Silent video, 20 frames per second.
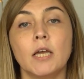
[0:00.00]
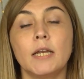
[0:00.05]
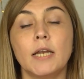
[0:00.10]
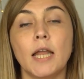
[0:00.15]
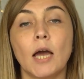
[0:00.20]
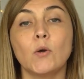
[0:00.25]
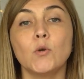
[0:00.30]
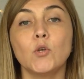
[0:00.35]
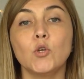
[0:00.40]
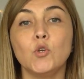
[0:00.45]

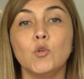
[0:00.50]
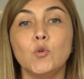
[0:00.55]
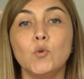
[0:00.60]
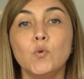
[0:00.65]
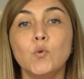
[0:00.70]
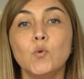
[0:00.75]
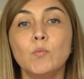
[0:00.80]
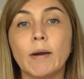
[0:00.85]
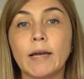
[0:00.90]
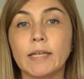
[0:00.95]
Now,
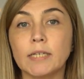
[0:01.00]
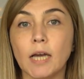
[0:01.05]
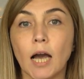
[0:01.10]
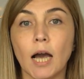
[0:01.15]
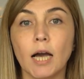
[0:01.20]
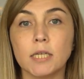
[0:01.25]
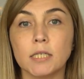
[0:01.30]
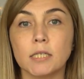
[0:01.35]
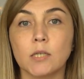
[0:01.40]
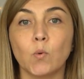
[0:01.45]
you might
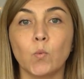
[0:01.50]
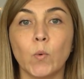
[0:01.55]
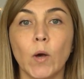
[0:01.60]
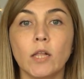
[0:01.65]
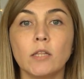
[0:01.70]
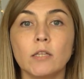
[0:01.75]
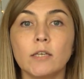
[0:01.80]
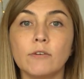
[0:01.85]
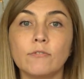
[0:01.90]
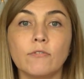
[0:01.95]
ask,
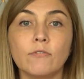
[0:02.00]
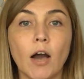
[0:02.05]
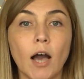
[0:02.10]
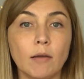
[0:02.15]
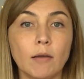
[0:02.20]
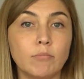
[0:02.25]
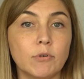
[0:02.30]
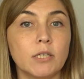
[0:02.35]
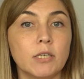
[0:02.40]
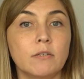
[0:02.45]
well, if
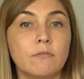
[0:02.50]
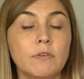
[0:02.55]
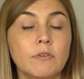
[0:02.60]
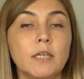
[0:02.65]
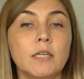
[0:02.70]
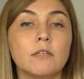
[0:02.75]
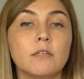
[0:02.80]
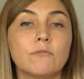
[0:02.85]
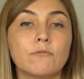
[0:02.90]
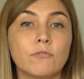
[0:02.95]
I
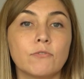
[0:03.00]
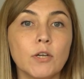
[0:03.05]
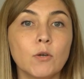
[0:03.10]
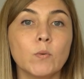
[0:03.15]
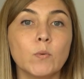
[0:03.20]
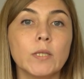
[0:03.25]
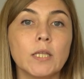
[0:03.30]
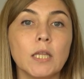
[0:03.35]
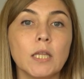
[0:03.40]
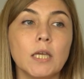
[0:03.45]
breastfeed
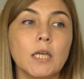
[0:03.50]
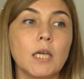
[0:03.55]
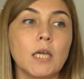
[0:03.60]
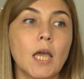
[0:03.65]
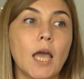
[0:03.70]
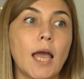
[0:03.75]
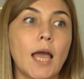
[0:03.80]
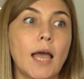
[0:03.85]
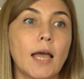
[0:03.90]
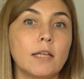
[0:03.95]
frequently
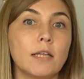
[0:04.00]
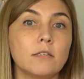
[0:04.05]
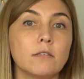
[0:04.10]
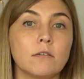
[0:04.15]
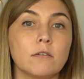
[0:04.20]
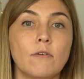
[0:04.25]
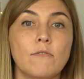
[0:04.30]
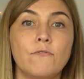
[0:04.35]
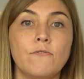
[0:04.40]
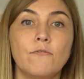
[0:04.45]
and
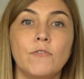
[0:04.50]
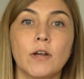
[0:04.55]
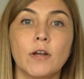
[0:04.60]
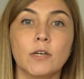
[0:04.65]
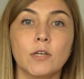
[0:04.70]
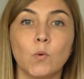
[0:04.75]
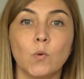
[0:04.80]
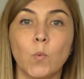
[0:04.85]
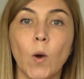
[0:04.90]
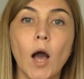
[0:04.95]

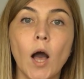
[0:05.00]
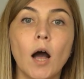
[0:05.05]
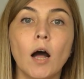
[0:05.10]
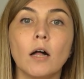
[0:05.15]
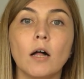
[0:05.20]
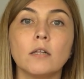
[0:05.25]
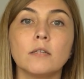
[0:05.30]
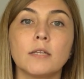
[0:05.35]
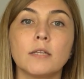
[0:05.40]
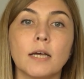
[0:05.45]
very
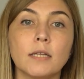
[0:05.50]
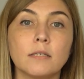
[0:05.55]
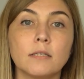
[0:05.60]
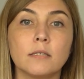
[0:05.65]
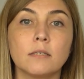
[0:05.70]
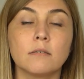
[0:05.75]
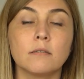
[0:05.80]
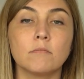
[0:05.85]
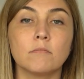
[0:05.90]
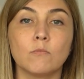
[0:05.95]
well,
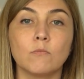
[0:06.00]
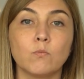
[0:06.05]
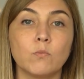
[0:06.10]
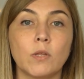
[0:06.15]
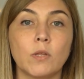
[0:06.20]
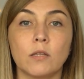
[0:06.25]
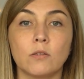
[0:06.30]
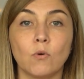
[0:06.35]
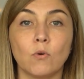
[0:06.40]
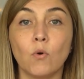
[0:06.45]

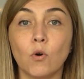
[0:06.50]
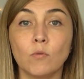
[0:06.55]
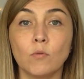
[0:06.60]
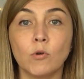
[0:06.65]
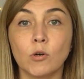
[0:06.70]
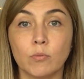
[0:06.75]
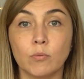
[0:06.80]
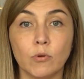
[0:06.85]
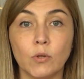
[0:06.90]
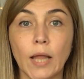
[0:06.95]
that
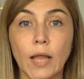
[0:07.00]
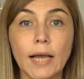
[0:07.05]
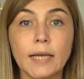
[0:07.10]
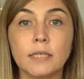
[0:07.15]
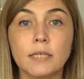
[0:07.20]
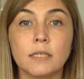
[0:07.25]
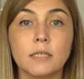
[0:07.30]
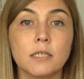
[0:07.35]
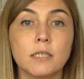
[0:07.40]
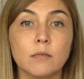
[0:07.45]
hormone
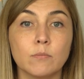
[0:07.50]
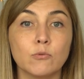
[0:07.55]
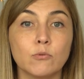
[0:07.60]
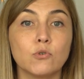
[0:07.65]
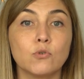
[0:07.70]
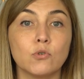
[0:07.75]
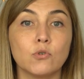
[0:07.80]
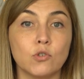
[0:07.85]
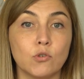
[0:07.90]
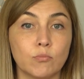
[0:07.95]
prolactin is
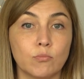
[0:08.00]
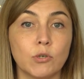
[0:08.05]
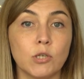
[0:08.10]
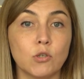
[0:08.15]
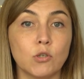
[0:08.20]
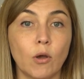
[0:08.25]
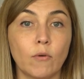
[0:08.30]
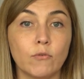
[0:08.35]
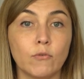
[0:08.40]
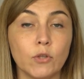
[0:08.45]
supposed to
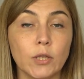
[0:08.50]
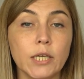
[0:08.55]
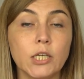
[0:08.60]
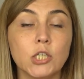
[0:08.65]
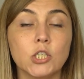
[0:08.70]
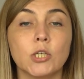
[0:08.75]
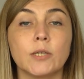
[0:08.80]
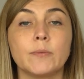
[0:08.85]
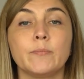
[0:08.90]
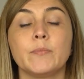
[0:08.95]
suppress
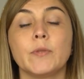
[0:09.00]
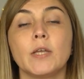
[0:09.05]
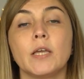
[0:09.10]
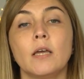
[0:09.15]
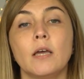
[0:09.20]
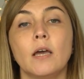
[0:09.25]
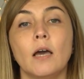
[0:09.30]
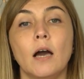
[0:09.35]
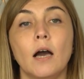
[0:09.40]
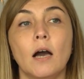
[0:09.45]
ovulation.
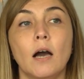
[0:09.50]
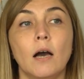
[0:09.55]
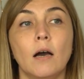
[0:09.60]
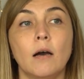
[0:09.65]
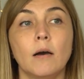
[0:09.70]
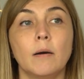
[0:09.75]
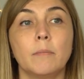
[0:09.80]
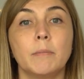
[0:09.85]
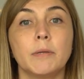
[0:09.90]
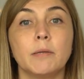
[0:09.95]

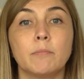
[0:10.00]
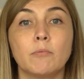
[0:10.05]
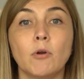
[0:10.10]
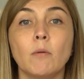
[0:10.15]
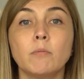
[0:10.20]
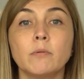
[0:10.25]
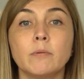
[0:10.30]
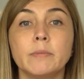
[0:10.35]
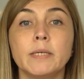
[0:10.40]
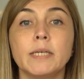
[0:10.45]
But the
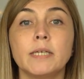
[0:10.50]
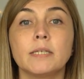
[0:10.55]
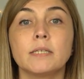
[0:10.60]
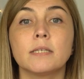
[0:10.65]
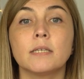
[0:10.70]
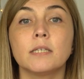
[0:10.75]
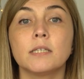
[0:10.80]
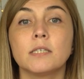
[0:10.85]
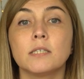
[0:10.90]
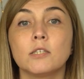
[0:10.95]
problem is,
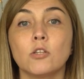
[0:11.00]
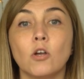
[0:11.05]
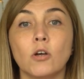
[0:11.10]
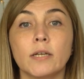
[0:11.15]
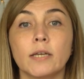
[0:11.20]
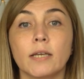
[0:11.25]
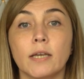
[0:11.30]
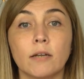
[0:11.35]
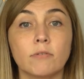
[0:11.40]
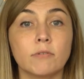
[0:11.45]
it's not
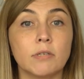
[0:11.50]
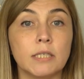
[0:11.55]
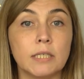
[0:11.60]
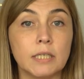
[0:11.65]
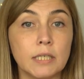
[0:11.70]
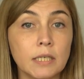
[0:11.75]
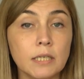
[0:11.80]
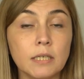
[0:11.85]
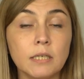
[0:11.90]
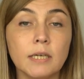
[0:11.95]
a
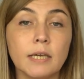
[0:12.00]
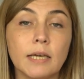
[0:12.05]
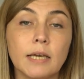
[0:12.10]
guarantee.